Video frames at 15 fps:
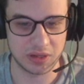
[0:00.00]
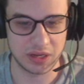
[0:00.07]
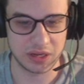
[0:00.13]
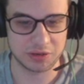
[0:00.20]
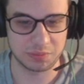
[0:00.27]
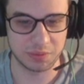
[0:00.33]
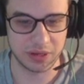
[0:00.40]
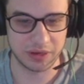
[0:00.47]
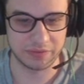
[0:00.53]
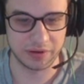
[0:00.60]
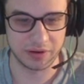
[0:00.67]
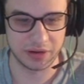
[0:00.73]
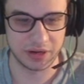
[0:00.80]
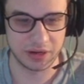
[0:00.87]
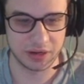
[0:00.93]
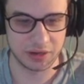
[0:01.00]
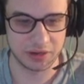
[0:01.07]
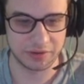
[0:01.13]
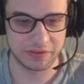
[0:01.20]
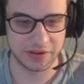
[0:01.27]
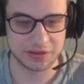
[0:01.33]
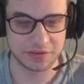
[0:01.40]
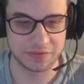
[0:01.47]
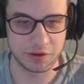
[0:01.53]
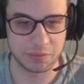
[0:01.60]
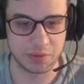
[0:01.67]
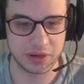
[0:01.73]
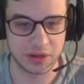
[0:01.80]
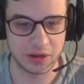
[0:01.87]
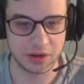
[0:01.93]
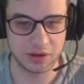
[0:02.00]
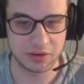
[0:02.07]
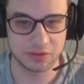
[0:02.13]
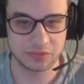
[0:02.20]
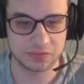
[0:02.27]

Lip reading: had to play a very defensive opening here.